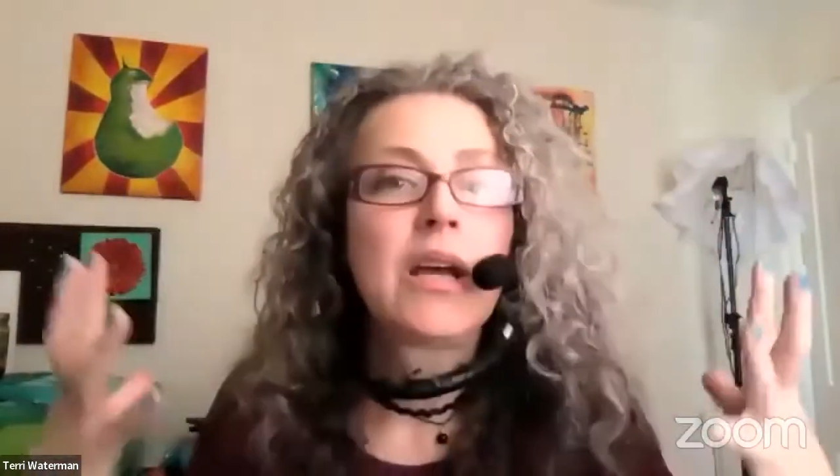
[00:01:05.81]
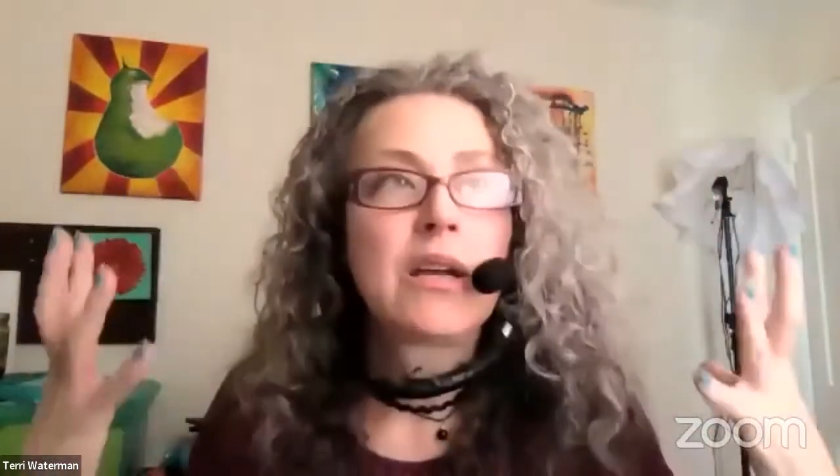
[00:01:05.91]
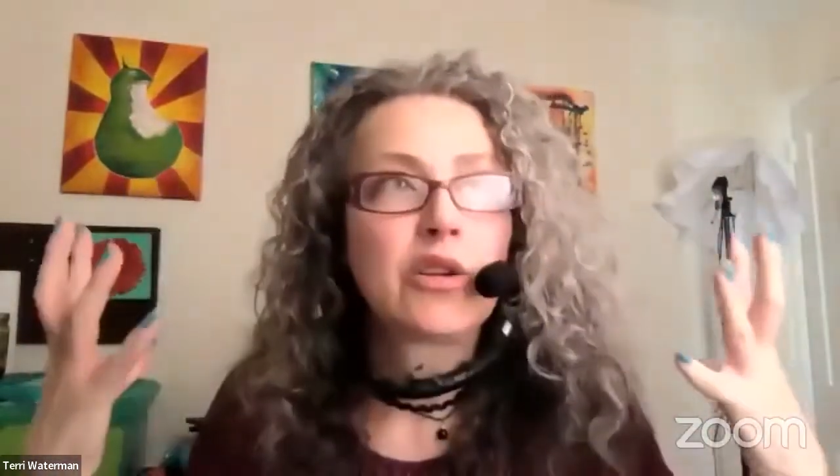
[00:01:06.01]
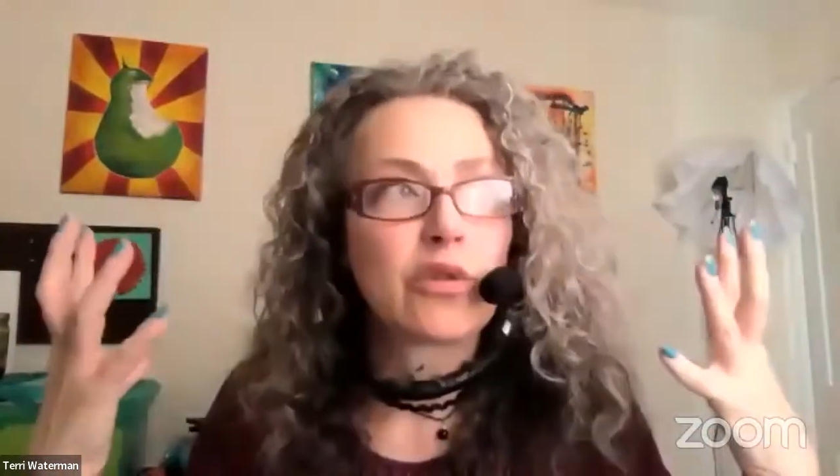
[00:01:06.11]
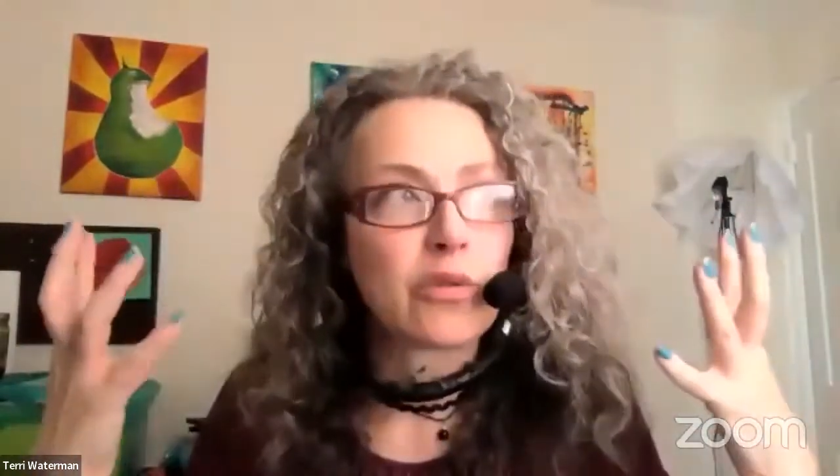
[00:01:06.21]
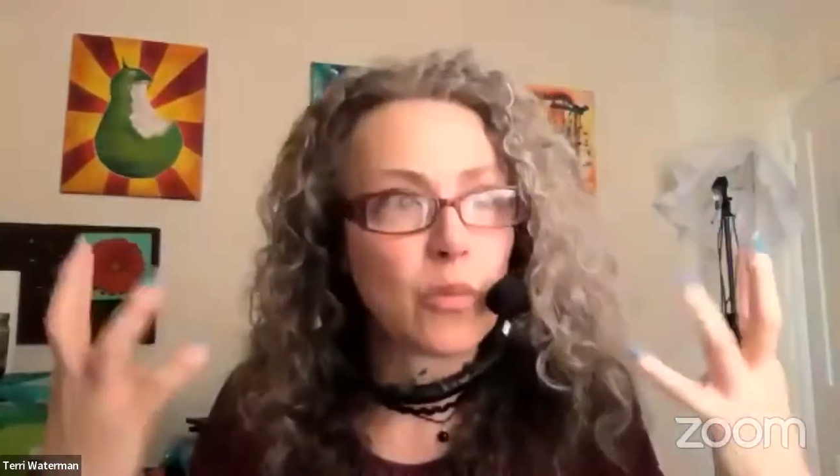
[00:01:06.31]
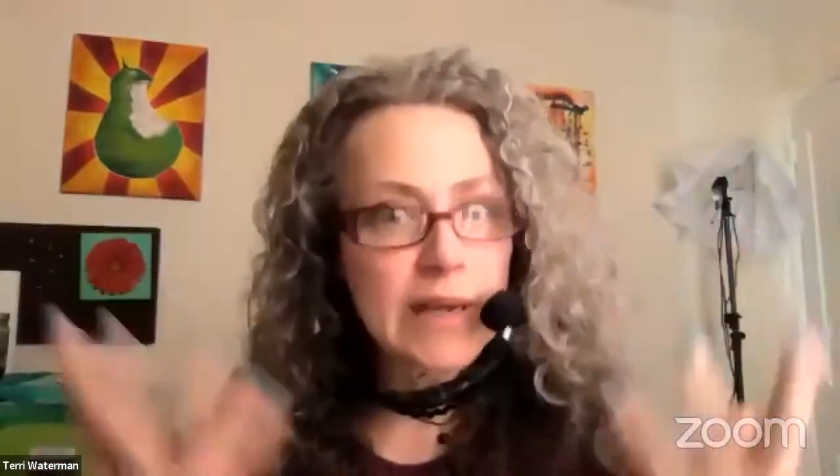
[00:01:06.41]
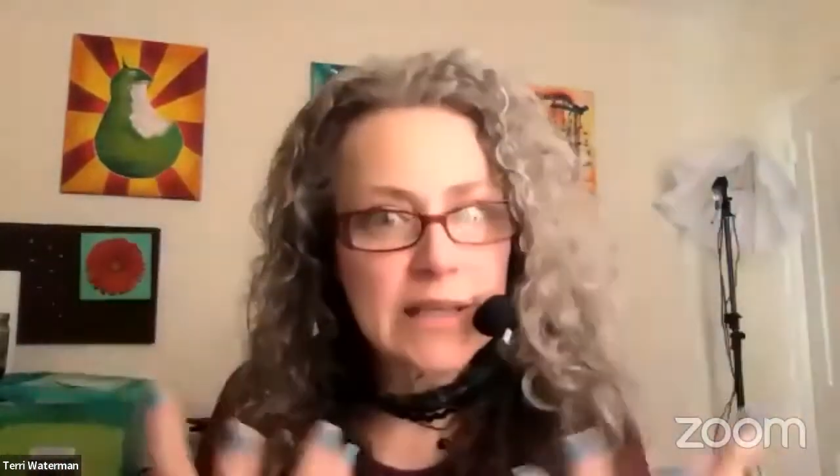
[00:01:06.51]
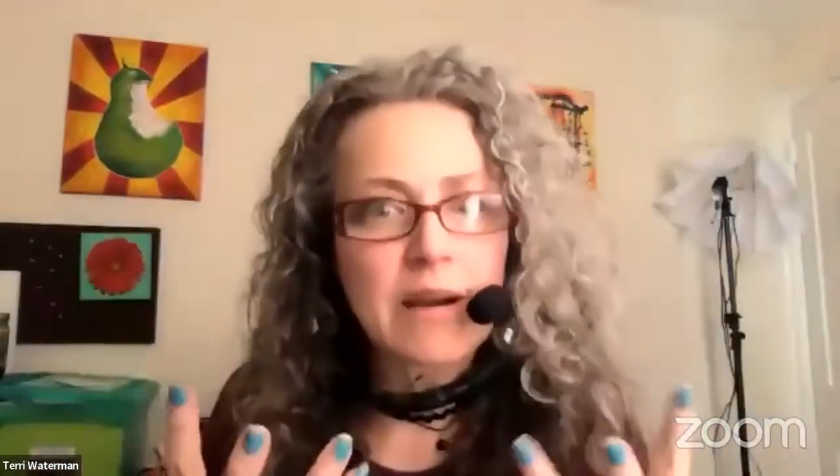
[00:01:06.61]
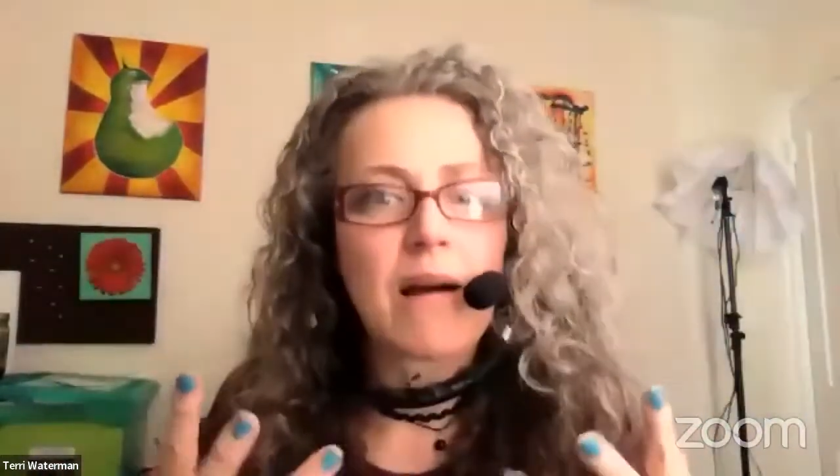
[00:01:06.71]
your
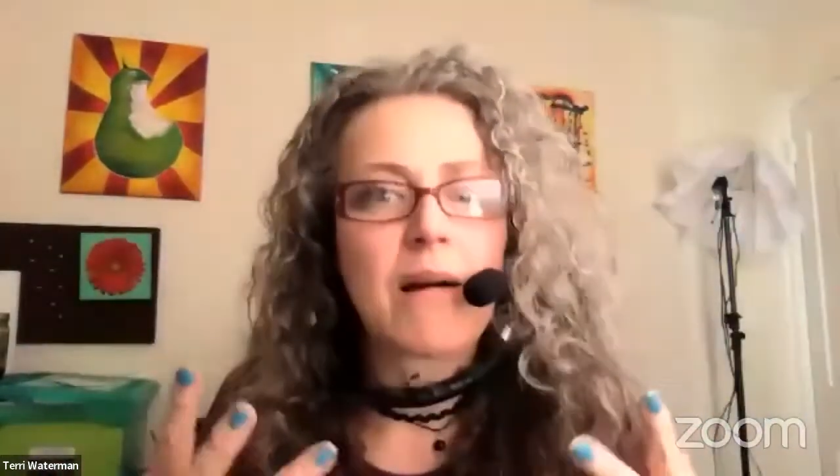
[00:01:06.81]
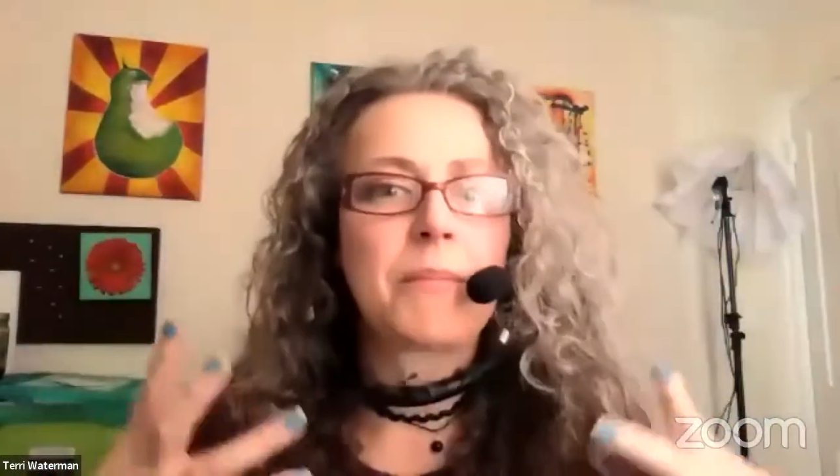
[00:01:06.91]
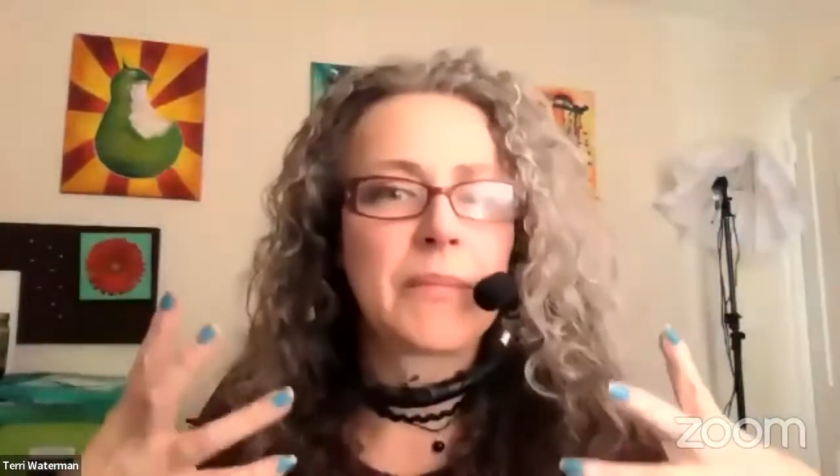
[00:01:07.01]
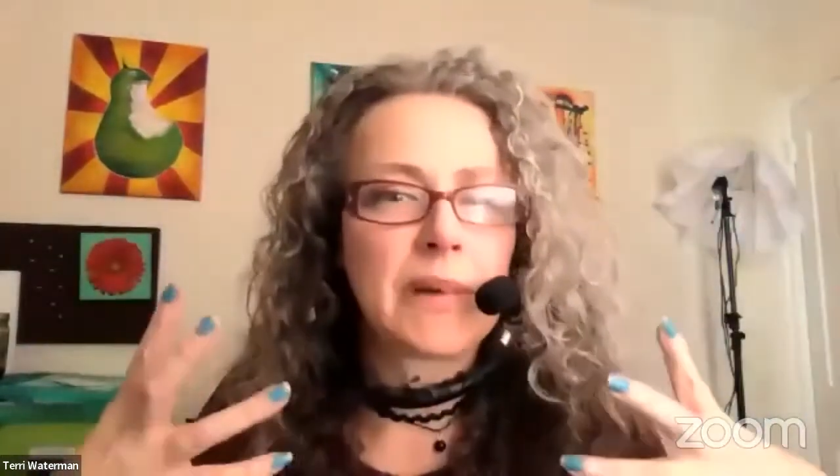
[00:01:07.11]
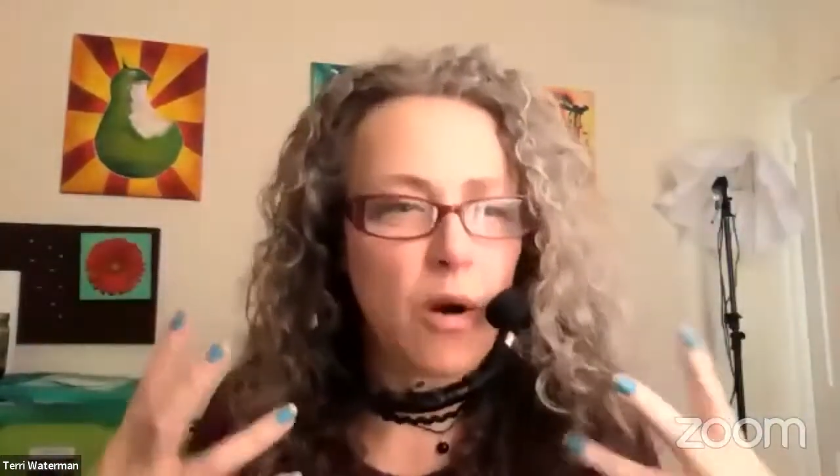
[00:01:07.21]
wisdom,